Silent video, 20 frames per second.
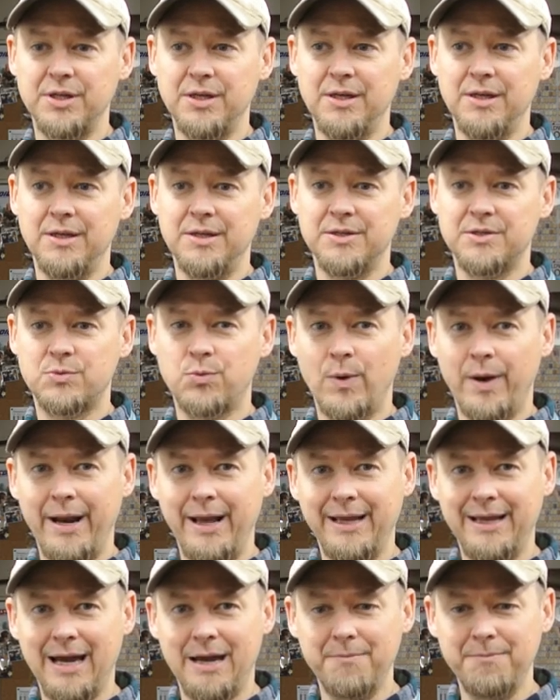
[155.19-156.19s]
is when
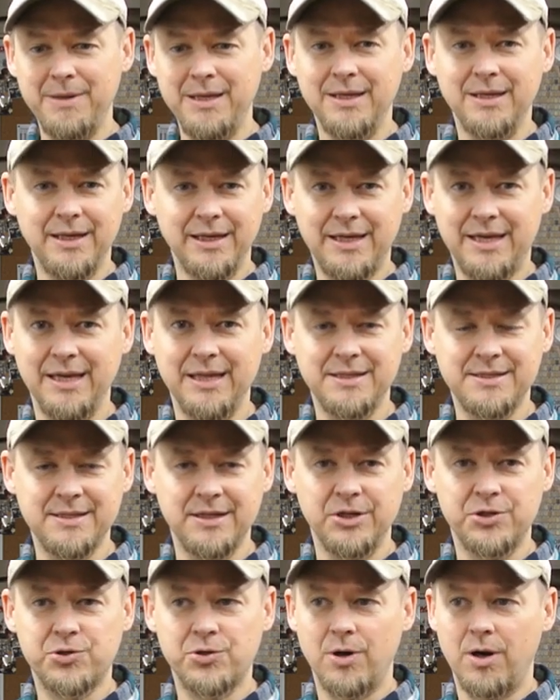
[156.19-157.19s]
I got me and the kids in
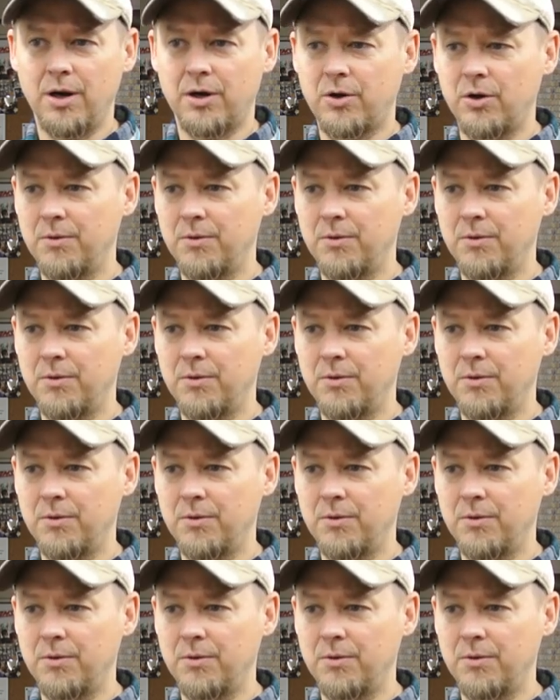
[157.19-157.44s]
the truck,